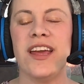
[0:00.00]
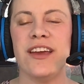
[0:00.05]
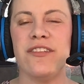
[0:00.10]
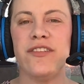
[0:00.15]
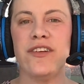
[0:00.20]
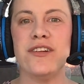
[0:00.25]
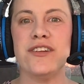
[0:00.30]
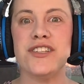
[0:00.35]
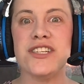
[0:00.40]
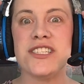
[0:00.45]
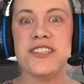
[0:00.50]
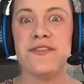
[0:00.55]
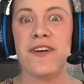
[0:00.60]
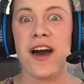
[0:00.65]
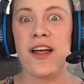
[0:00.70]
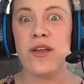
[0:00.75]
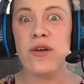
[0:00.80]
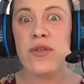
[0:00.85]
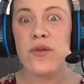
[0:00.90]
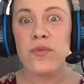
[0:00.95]
if you just
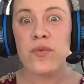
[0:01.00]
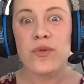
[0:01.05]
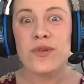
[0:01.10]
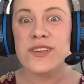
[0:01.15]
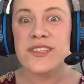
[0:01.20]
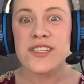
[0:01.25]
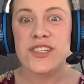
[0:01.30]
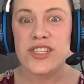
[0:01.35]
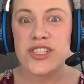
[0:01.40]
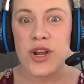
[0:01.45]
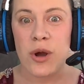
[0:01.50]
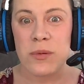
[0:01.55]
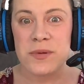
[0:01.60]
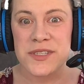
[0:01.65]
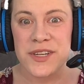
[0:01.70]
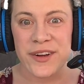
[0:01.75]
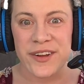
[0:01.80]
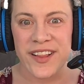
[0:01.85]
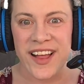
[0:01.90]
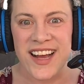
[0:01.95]
follow the rules and show up
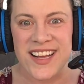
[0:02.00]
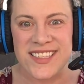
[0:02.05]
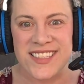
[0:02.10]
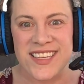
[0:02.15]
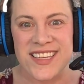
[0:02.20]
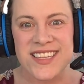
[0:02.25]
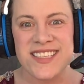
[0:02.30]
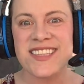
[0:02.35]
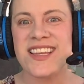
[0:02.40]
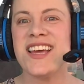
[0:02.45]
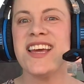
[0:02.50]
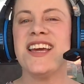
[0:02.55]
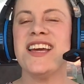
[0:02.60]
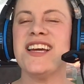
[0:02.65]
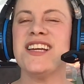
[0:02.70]
to your classes.